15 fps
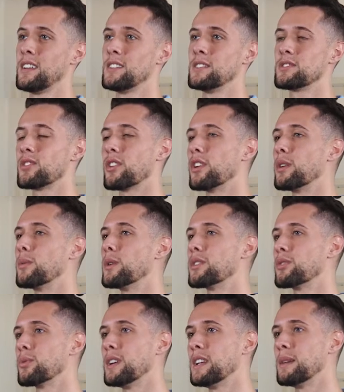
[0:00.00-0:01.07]
Starting
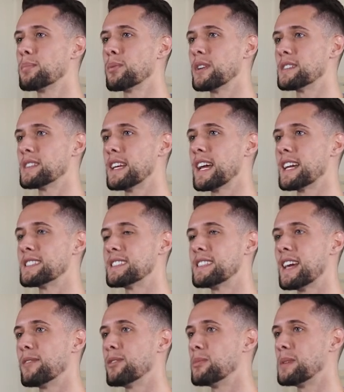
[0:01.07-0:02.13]
with 3D printing has
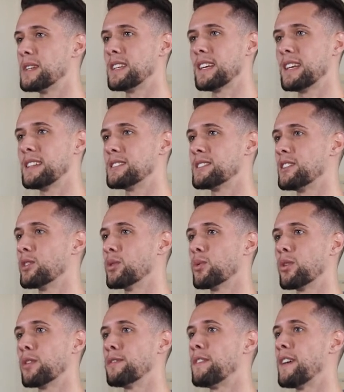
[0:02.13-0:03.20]
never been easier
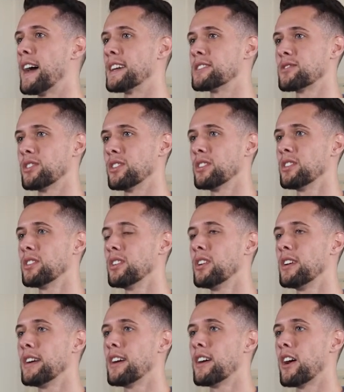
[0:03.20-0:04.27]
or faster.
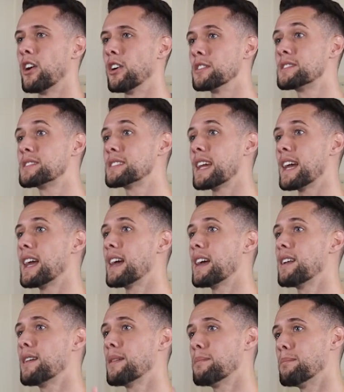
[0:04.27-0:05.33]
Our
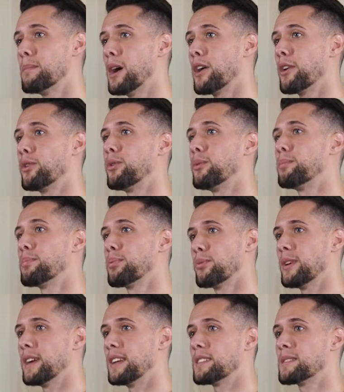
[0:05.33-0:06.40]
scan, model,
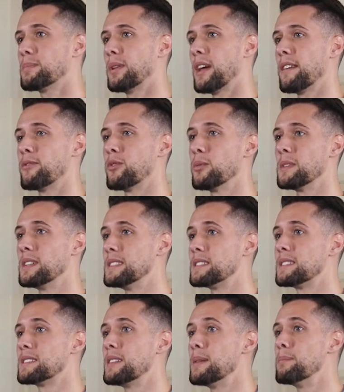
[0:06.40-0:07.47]
print platform
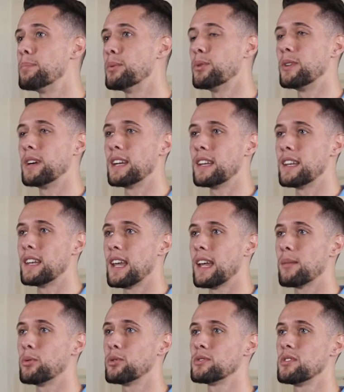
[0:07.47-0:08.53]
is simple and
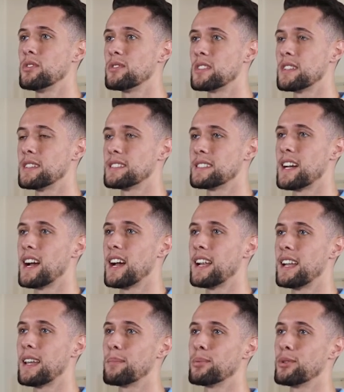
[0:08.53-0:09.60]
enables you to
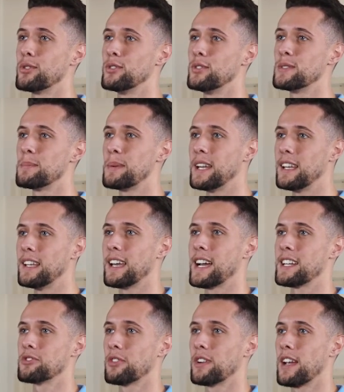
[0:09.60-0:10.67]
design and produce
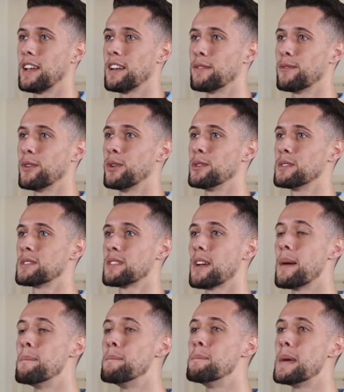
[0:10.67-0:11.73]
pediatric AFOs
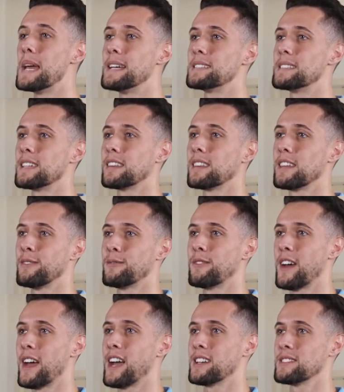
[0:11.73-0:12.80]
amazingly
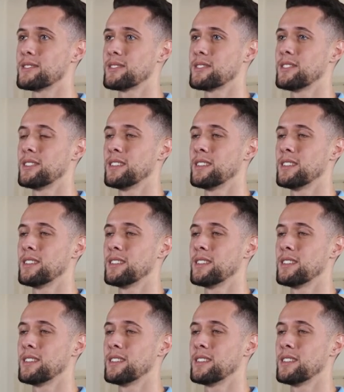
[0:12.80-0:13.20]
fast.